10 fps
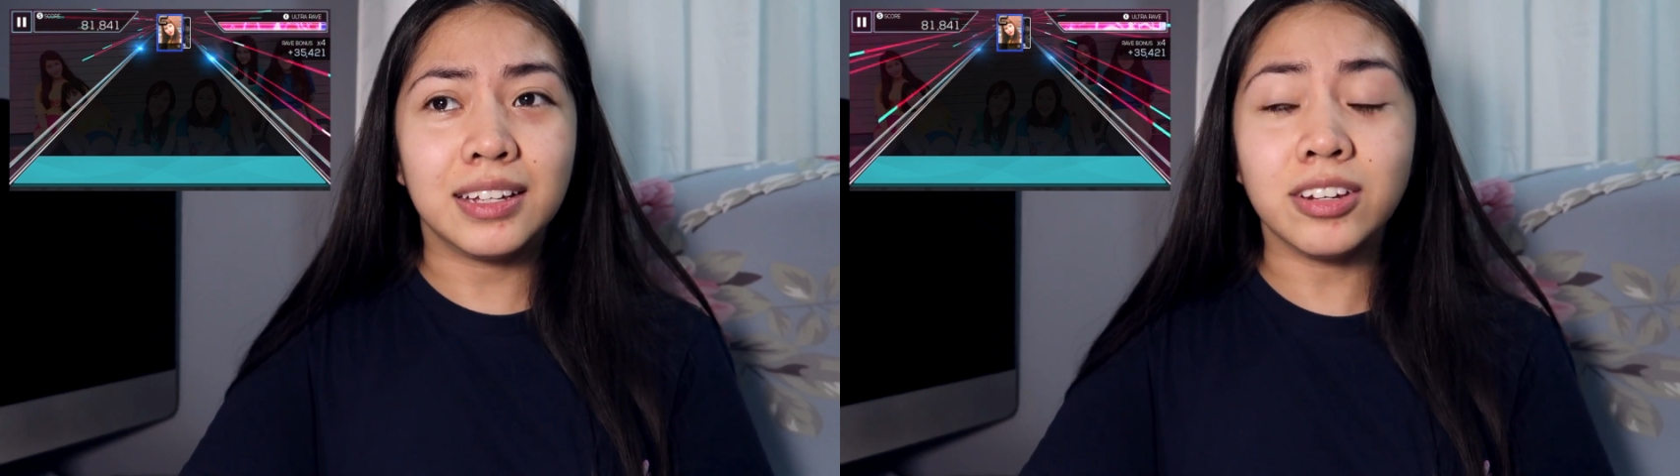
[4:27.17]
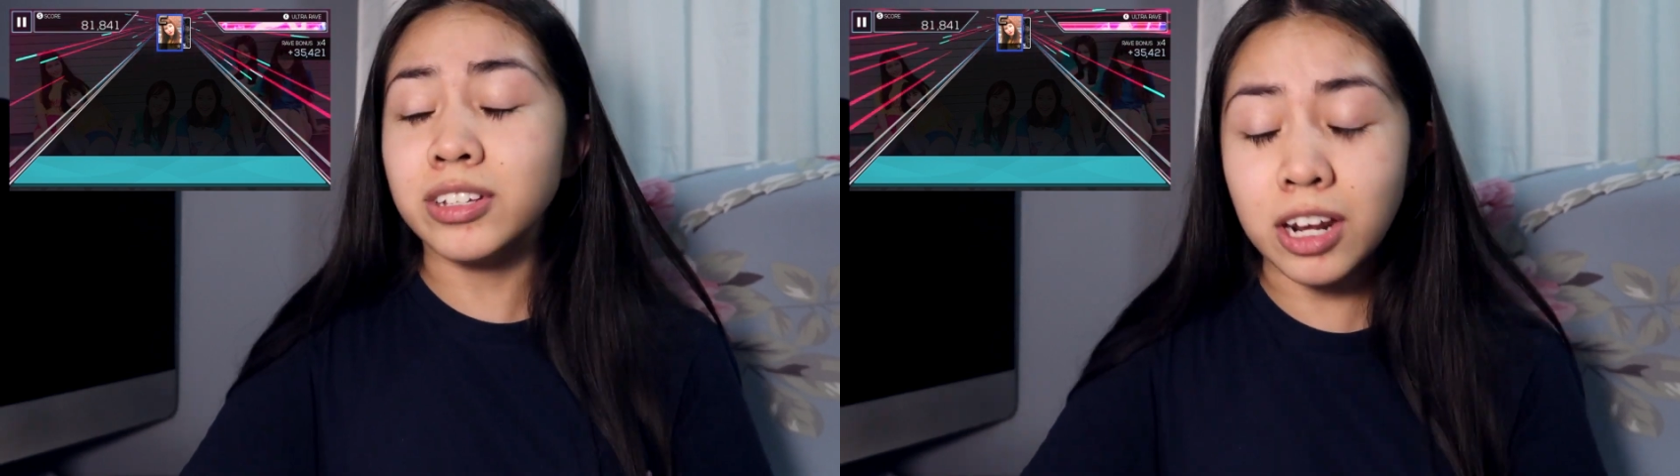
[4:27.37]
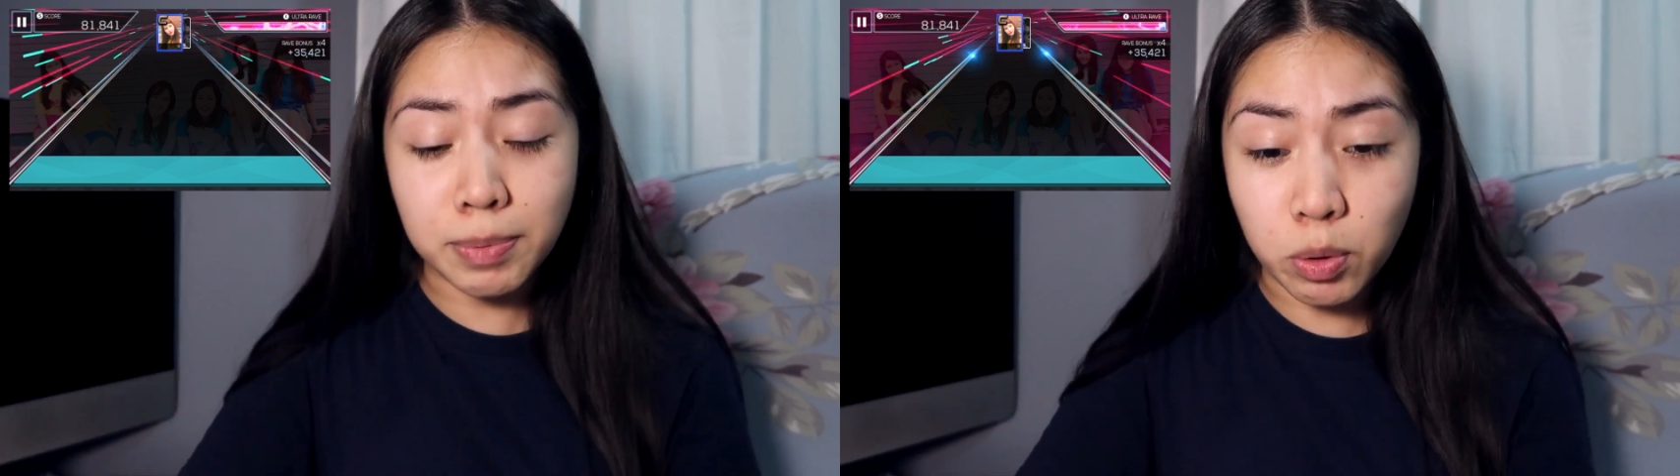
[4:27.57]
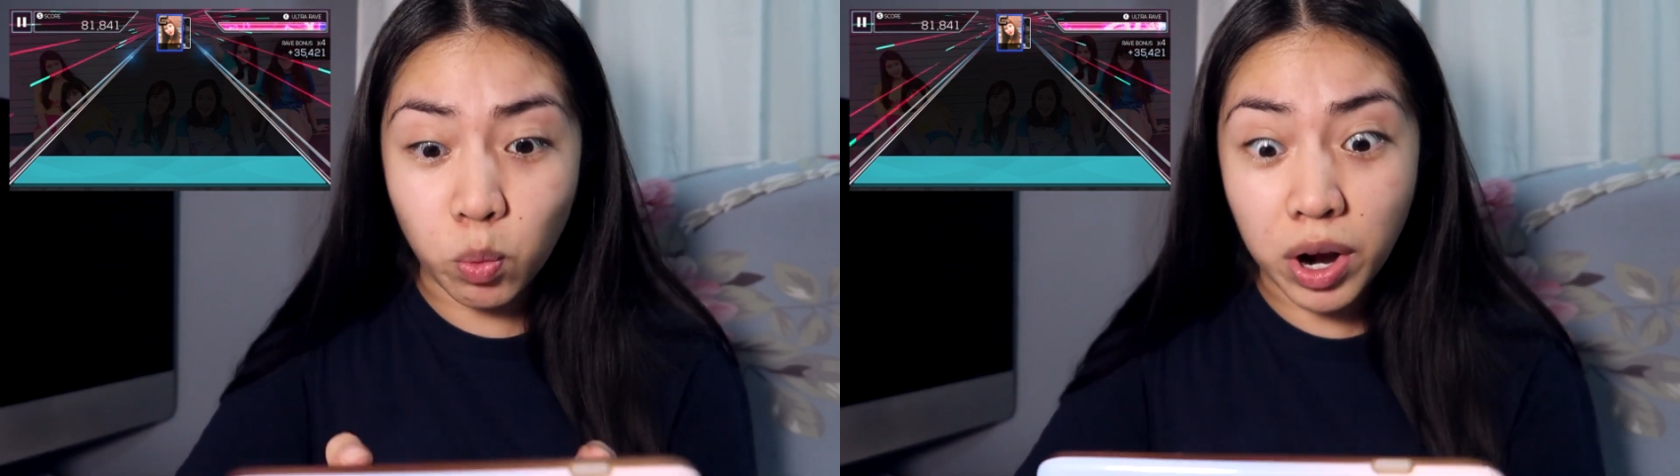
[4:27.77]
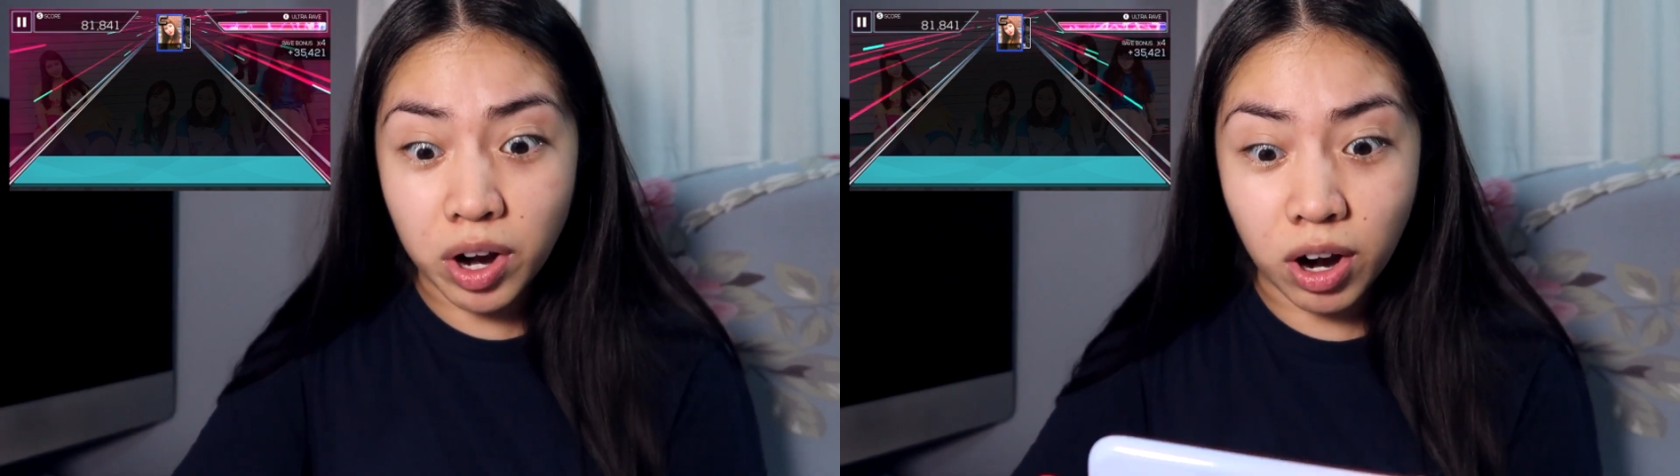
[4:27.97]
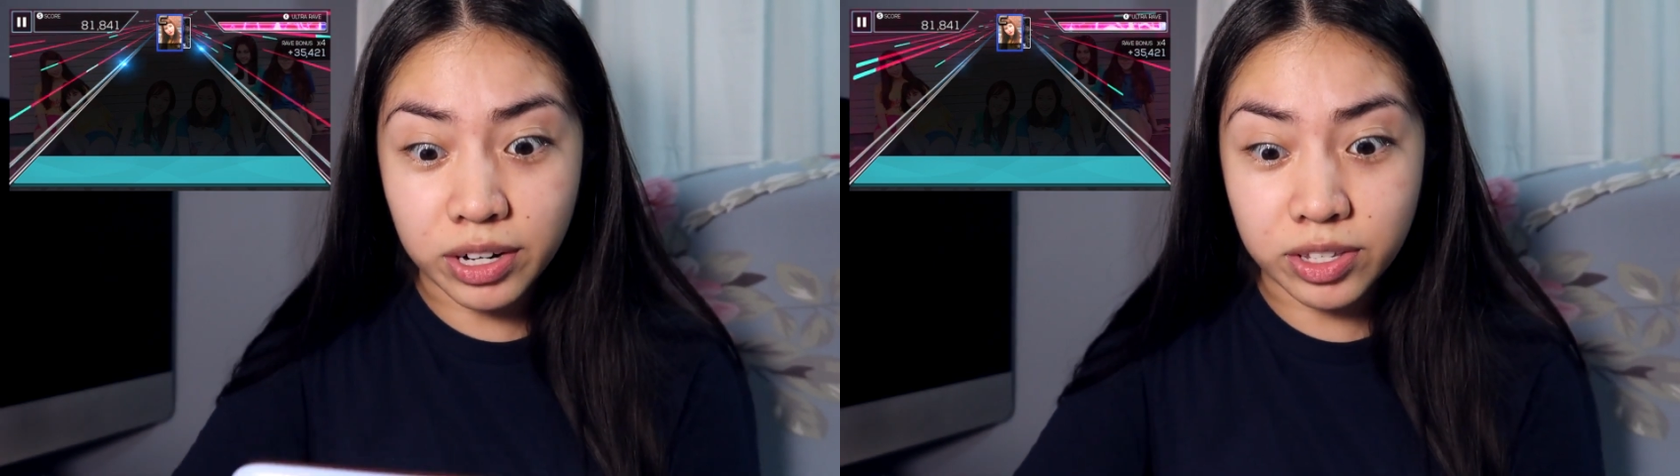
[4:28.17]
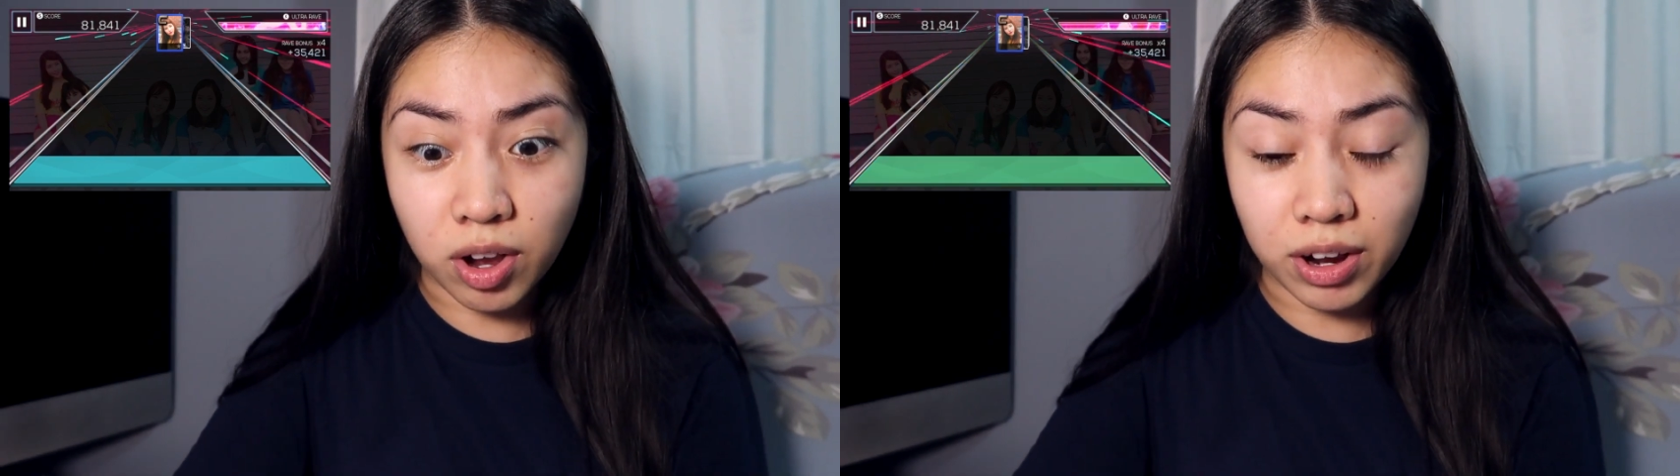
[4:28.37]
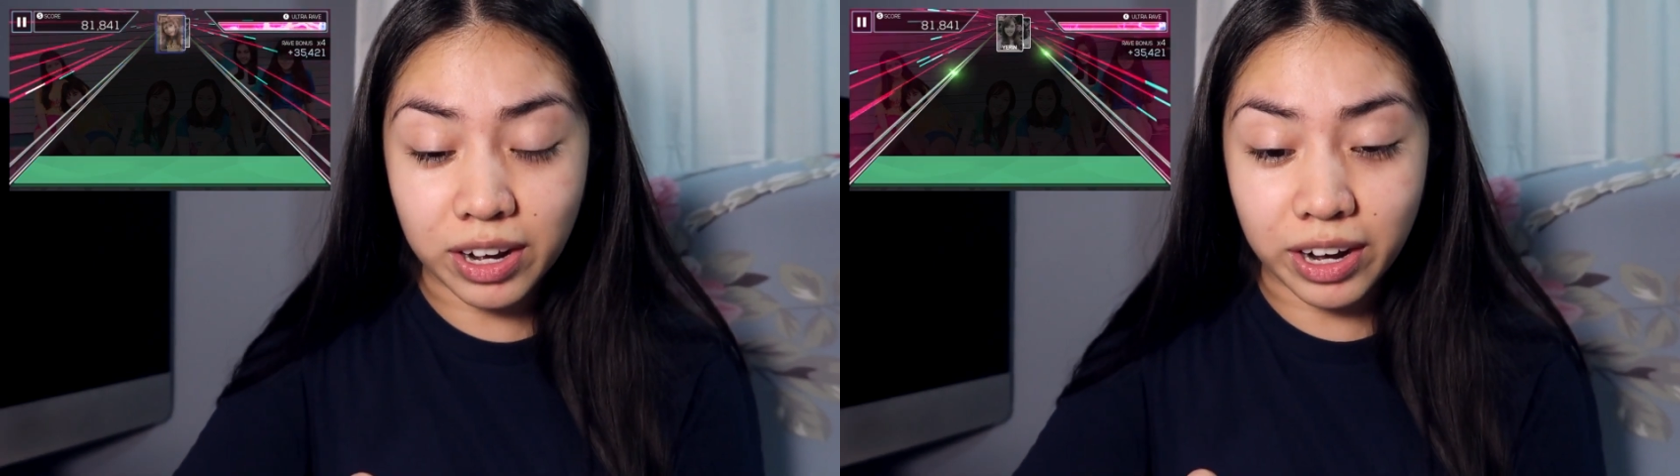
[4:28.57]
There's gotta be one hard
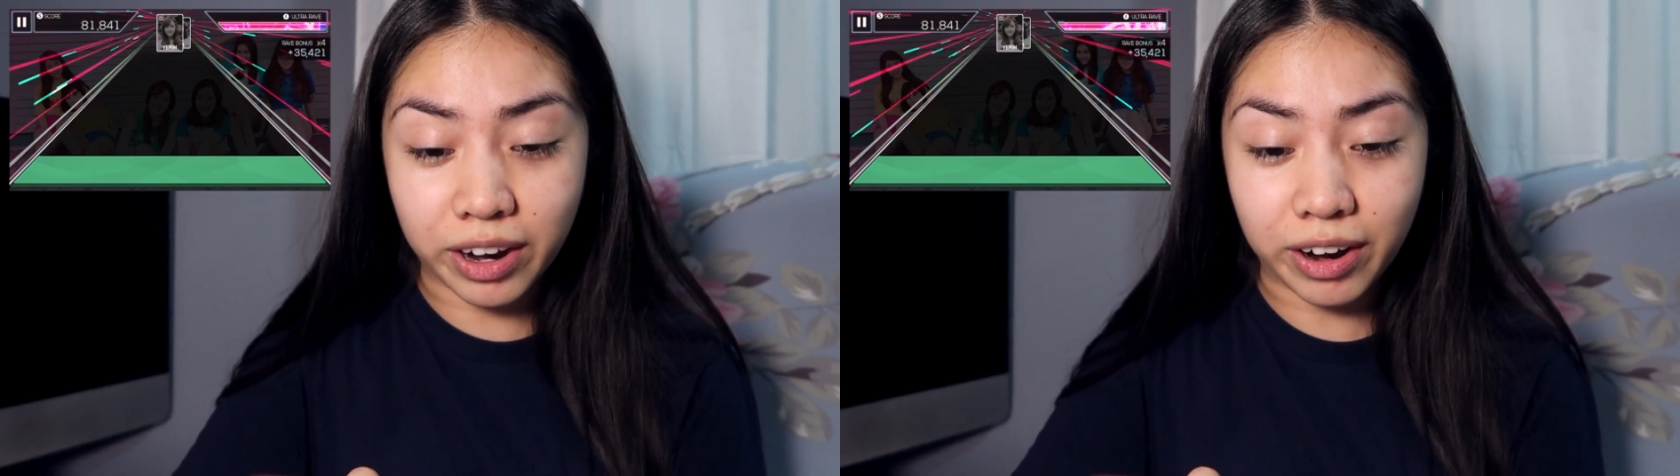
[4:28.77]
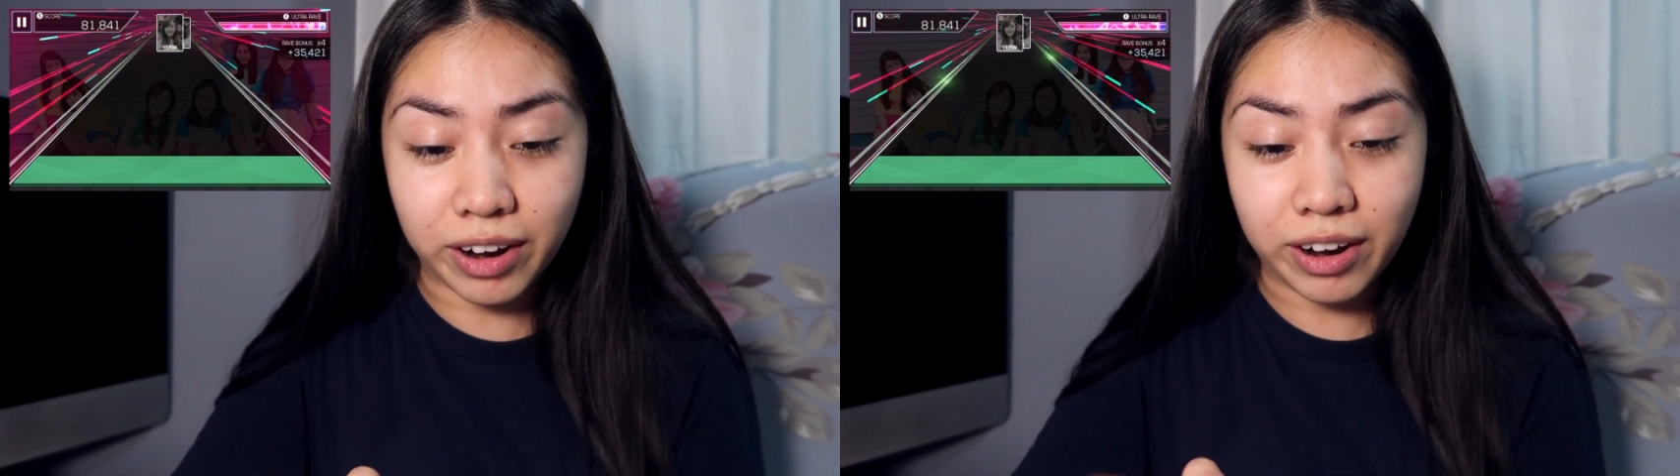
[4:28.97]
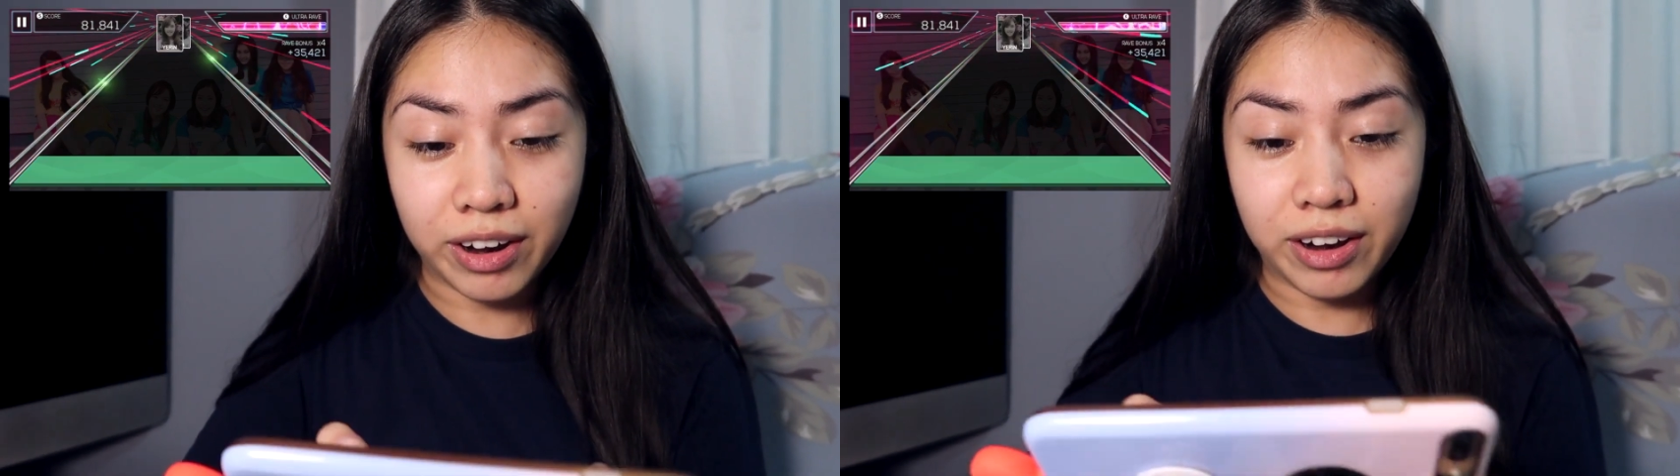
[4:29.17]
song in here.